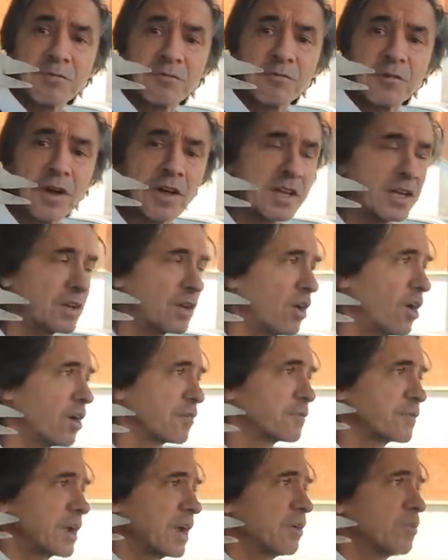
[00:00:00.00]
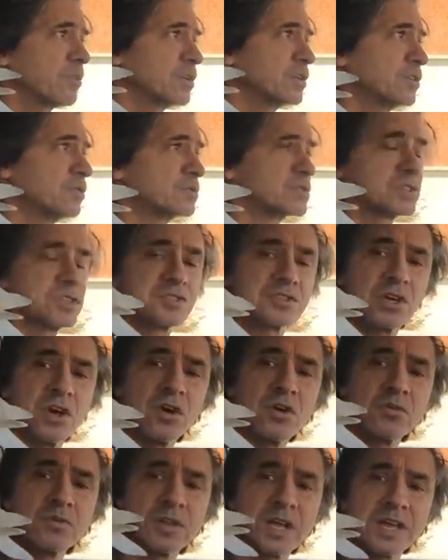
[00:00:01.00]
fucking off, and I would use a
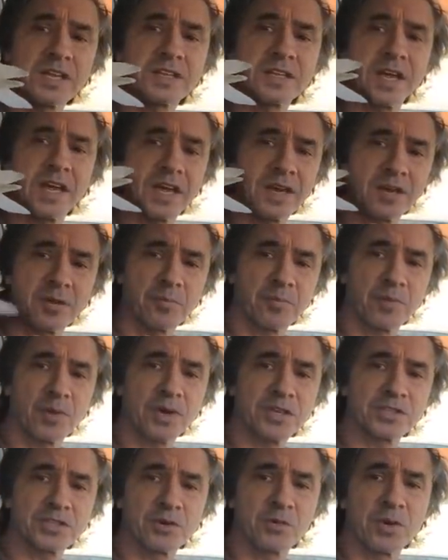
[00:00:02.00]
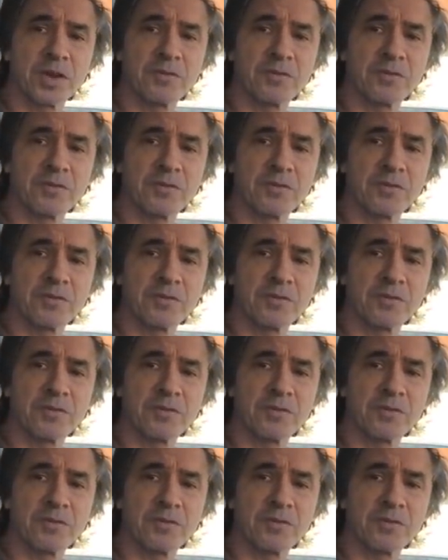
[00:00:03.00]
tone like that and a pressure